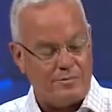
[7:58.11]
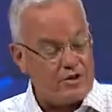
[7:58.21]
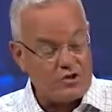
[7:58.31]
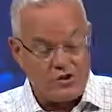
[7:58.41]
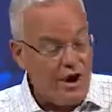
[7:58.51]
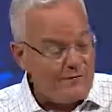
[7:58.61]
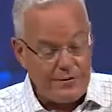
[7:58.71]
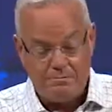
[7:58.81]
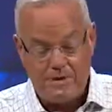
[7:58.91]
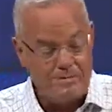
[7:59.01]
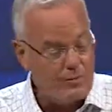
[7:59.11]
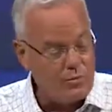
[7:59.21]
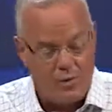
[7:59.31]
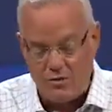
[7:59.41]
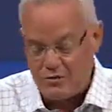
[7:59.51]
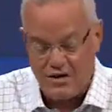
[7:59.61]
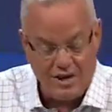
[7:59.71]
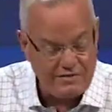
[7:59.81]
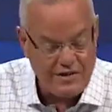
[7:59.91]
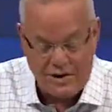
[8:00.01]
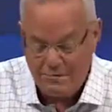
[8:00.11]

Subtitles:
because often people won't give their